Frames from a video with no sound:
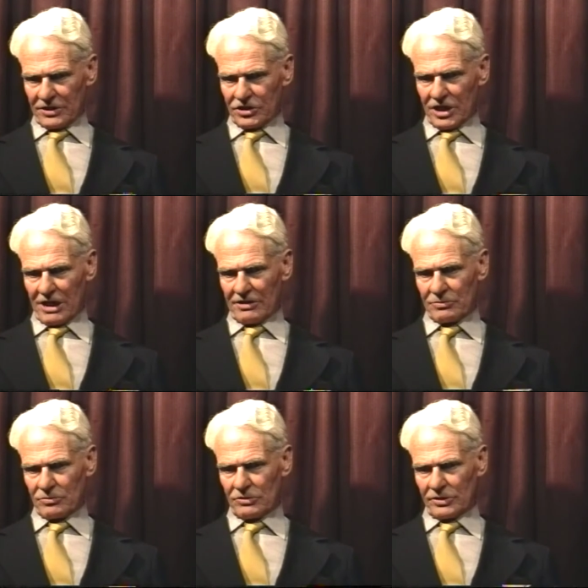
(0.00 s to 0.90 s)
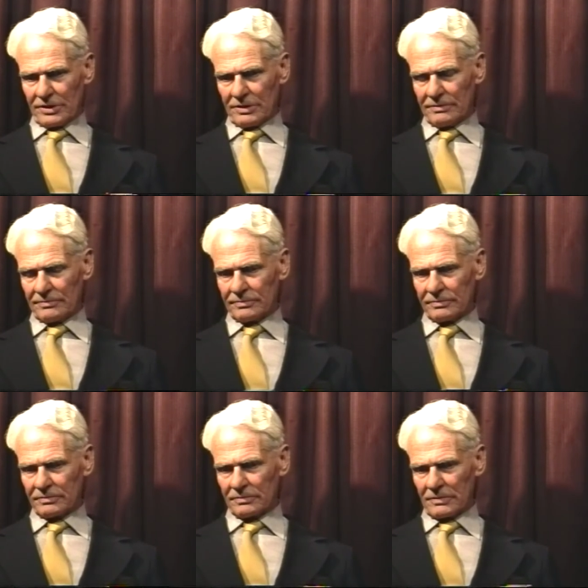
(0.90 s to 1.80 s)
the chair as warden,
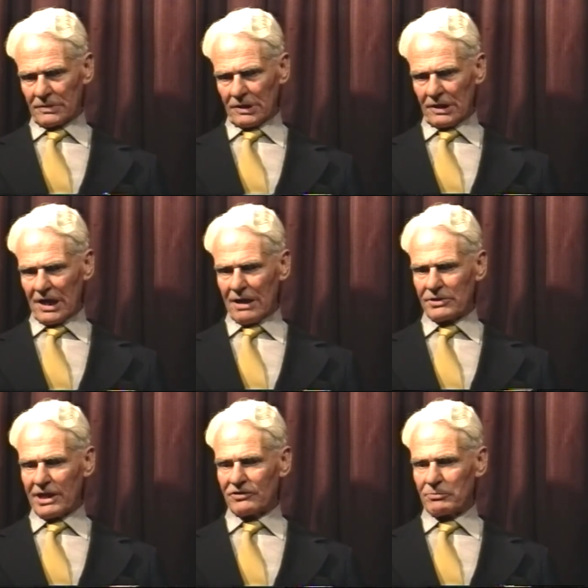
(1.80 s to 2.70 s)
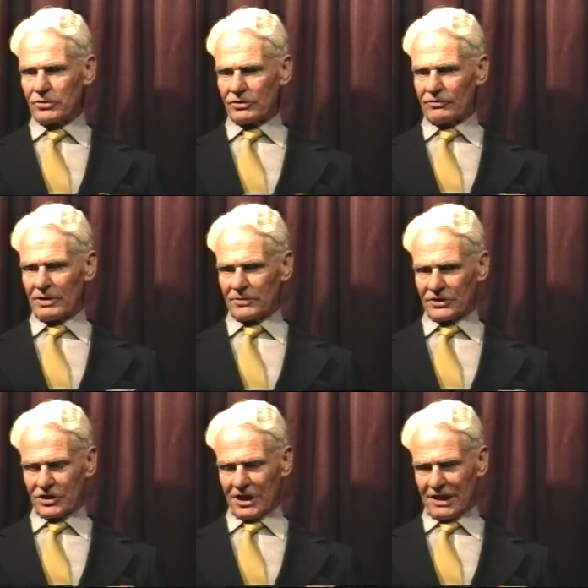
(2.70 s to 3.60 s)
I would have to put from the
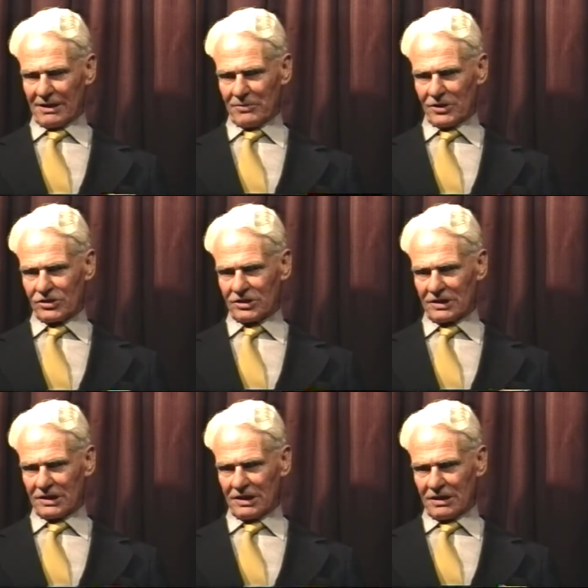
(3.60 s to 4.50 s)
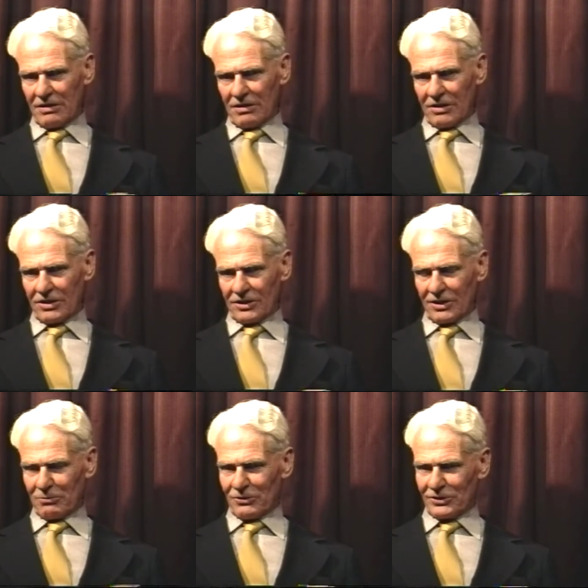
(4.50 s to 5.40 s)
chair a motion that
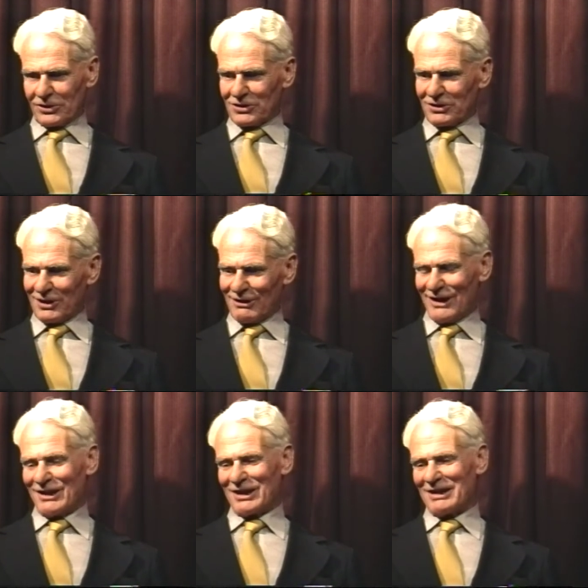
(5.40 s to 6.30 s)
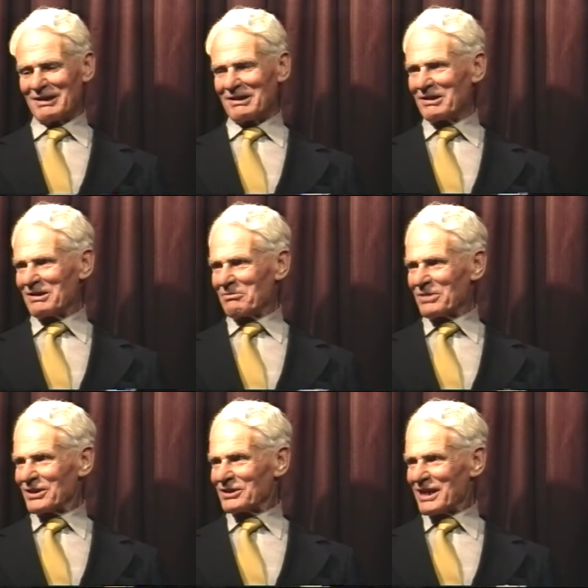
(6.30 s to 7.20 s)
the warden should no longer
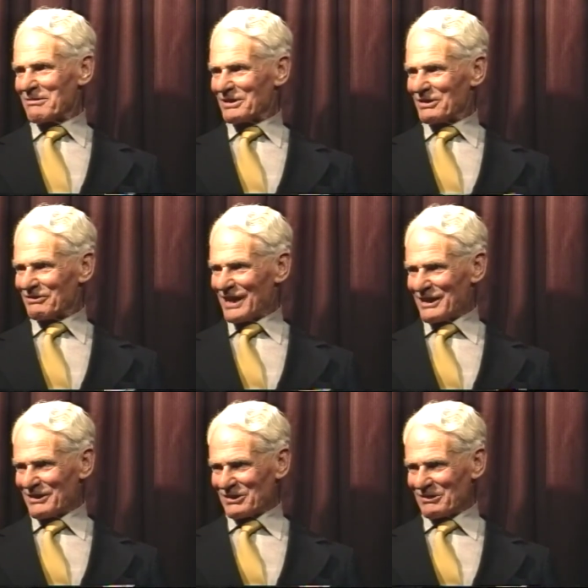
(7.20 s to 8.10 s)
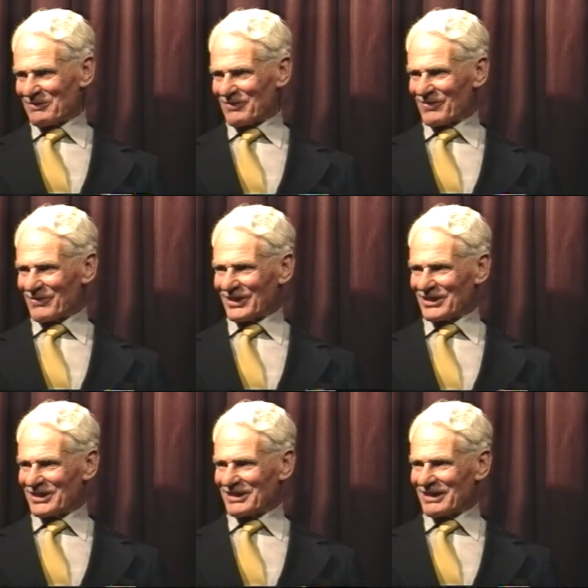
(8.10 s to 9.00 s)
be the chairman of the fellows,
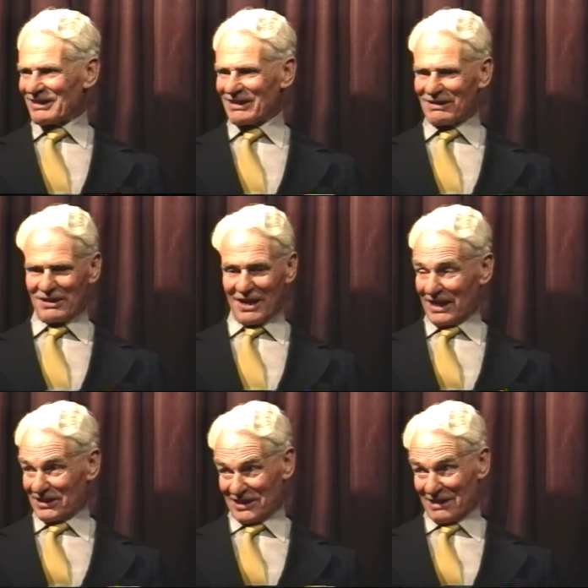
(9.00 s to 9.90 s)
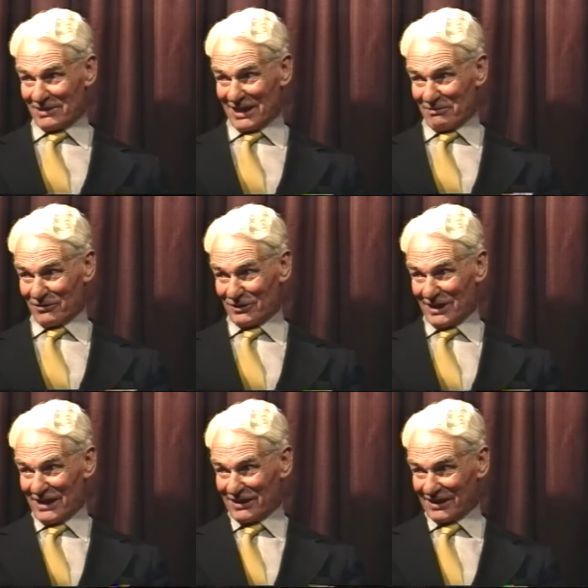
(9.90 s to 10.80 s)
which uh, they had to tell me that
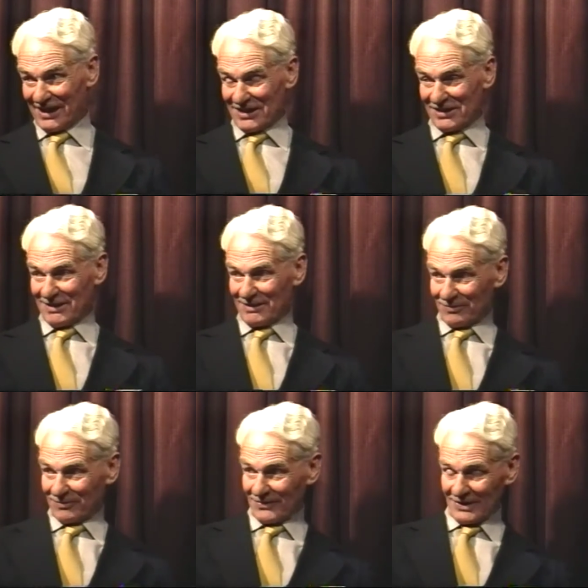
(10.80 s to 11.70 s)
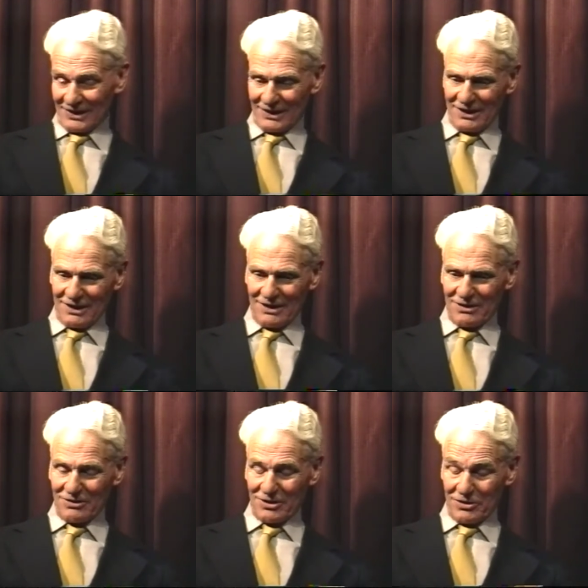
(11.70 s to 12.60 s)
beforehand in case, uh,
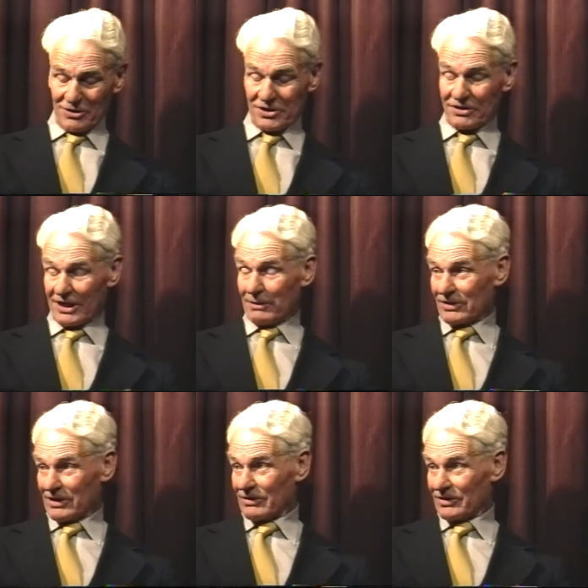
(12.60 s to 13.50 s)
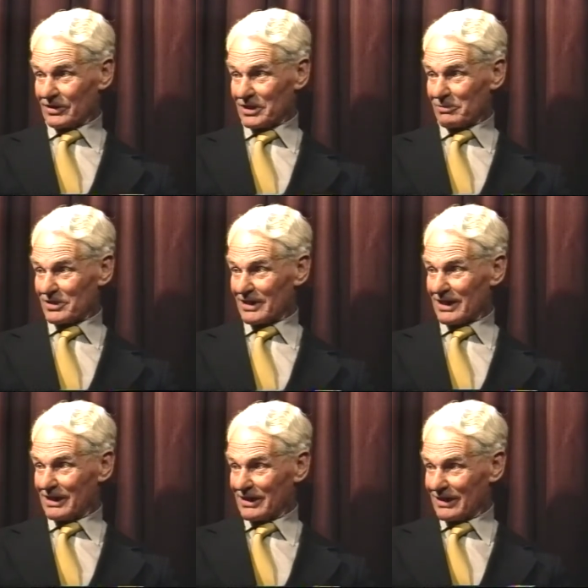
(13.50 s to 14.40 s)
you know, so that I would know that this wasn't
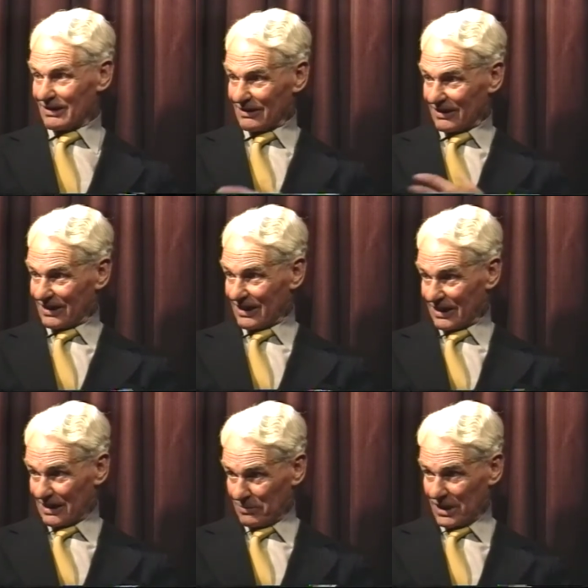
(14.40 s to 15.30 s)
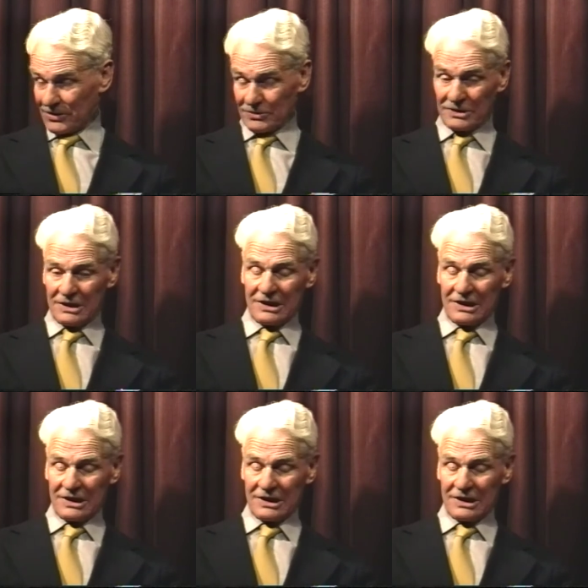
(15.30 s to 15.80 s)
any getting at me at all.